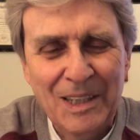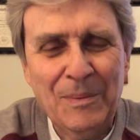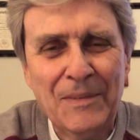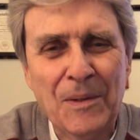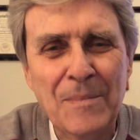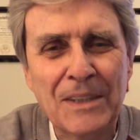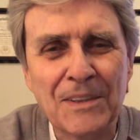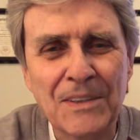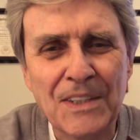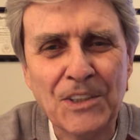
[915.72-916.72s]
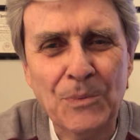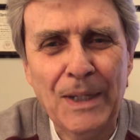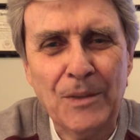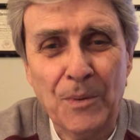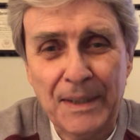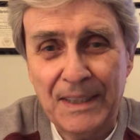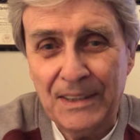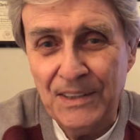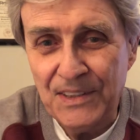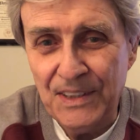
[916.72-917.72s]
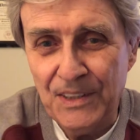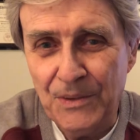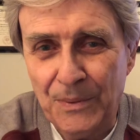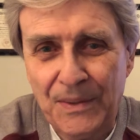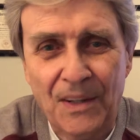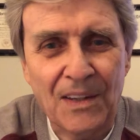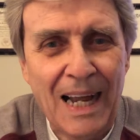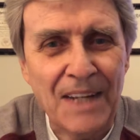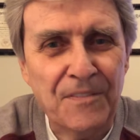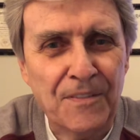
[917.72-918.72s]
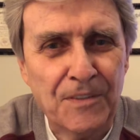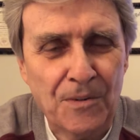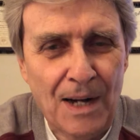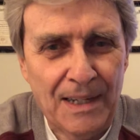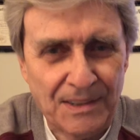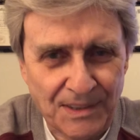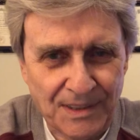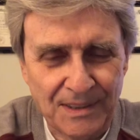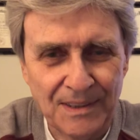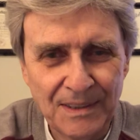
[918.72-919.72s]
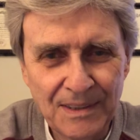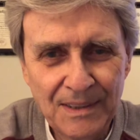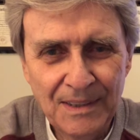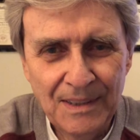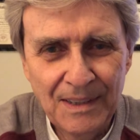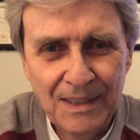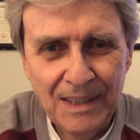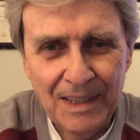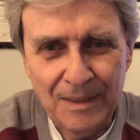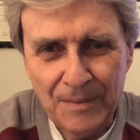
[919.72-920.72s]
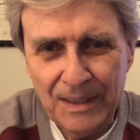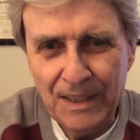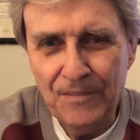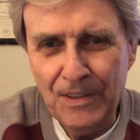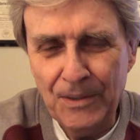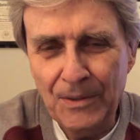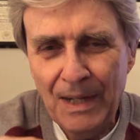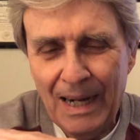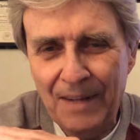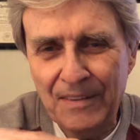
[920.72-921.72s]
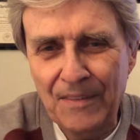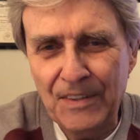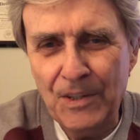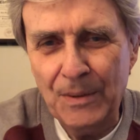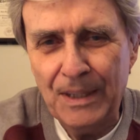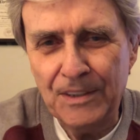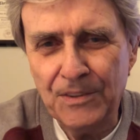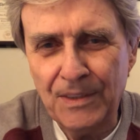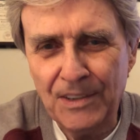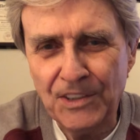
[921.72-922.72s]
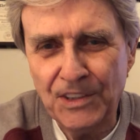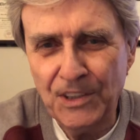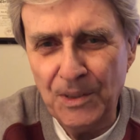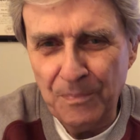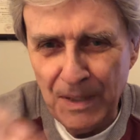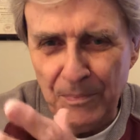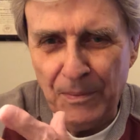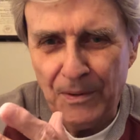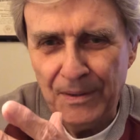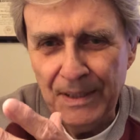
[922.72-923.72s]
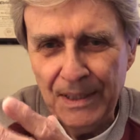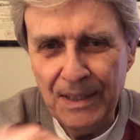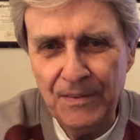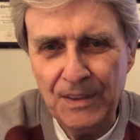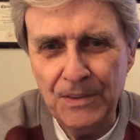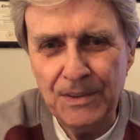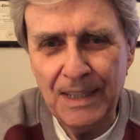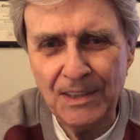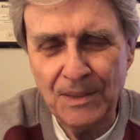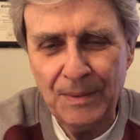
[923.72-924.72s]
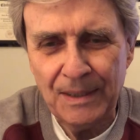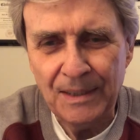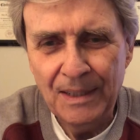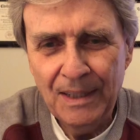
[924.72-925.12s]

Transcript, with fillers: About the middle of this week, we're going to continue with the life of Christ. And I'm going to give you, I've given you an introduction to the people in the New Testament.